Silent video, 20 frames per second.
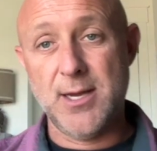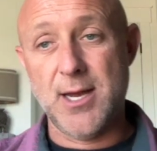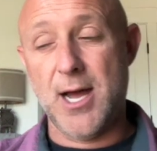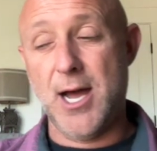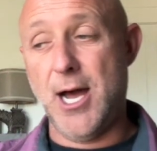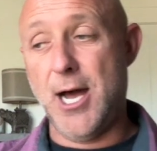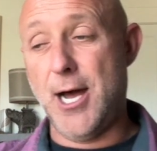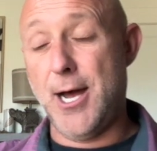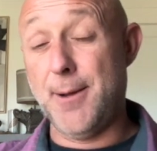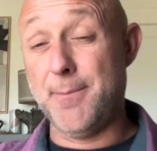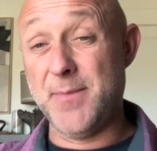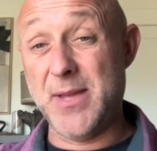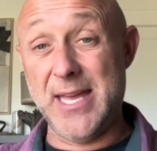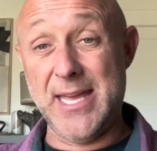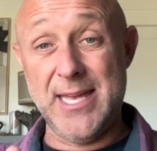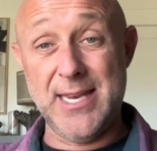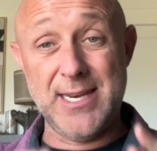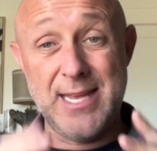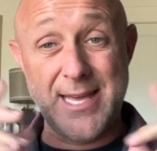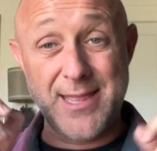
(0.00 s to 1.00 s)

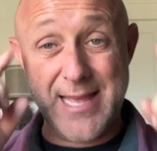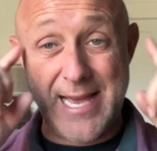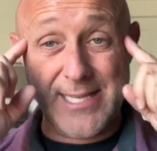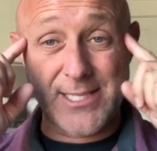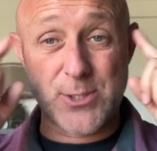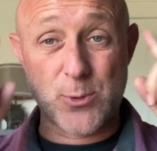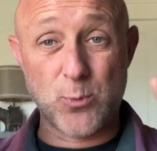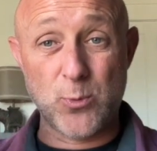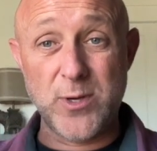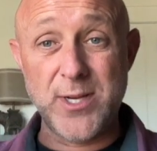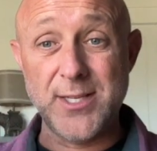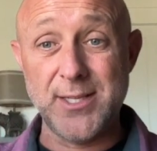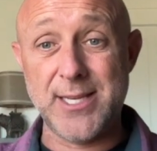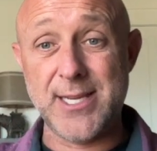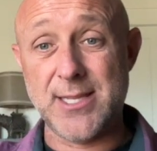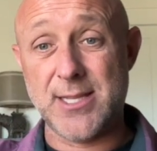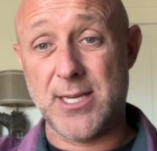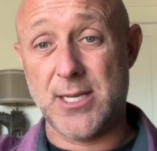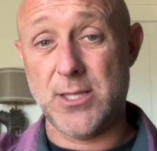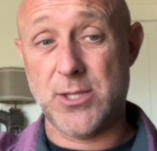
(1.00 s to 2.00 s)
And that's
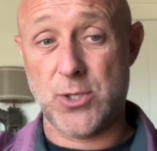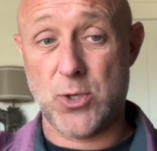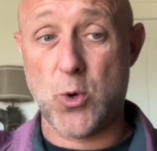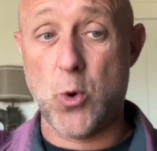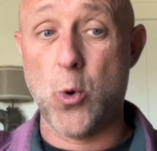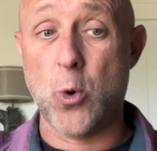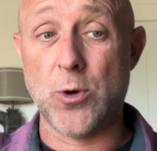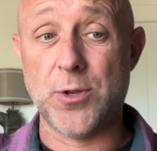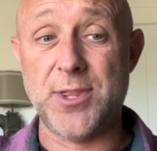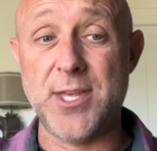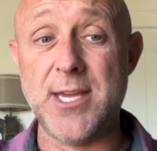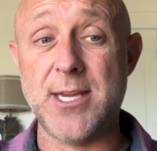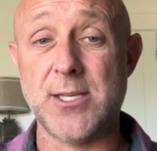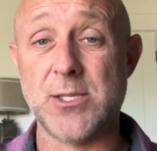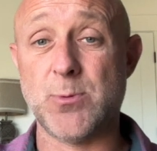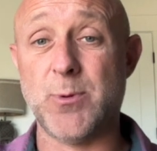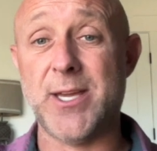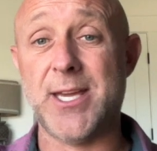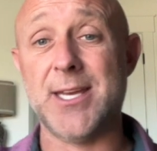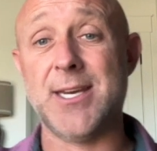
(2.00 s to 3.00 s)
really the core thing
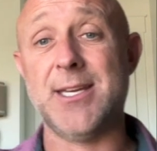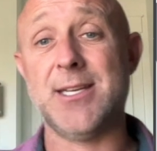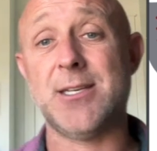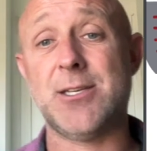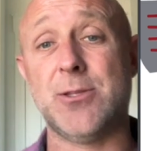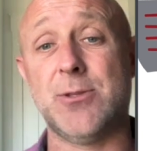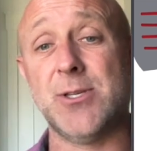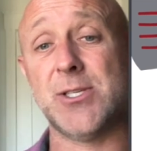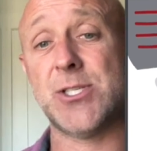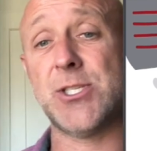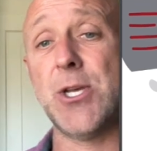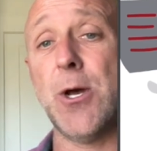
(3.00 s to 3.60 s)
as we get into this.